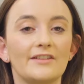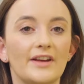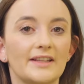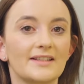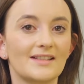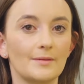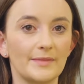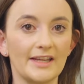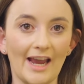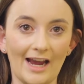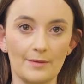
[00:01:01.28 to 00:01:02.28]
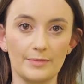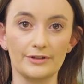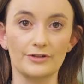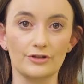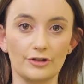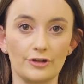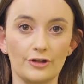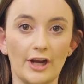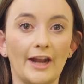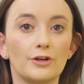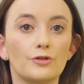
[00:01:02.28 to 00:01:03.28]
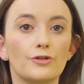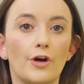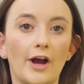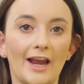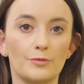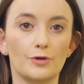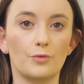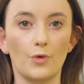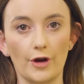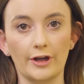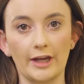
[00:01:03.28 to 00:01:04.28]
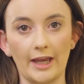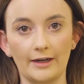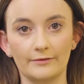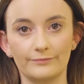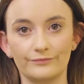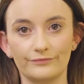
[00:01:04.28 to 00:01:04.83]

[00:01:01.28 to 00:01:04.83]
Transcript: the event that something happens to you and you're not able to work again.